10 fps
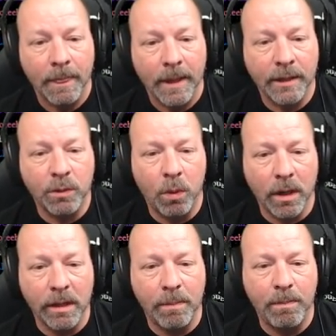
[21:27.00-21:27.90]
it's one
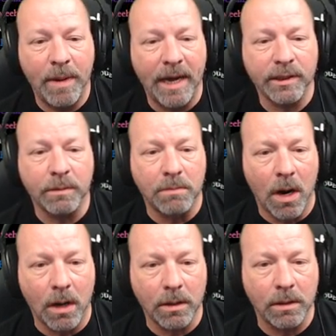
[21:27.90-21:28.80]
of the best
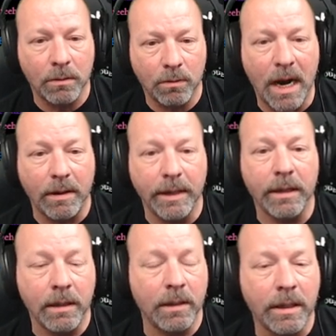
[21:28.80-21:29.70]
modern
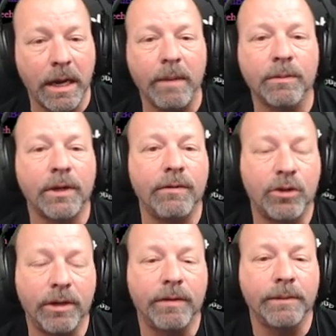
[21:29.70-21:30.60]
rally games I've
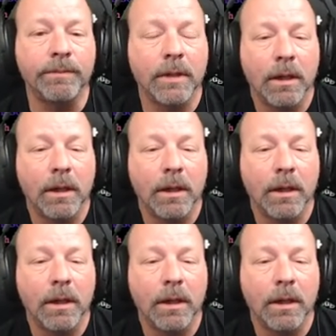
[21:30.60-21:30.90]
driven.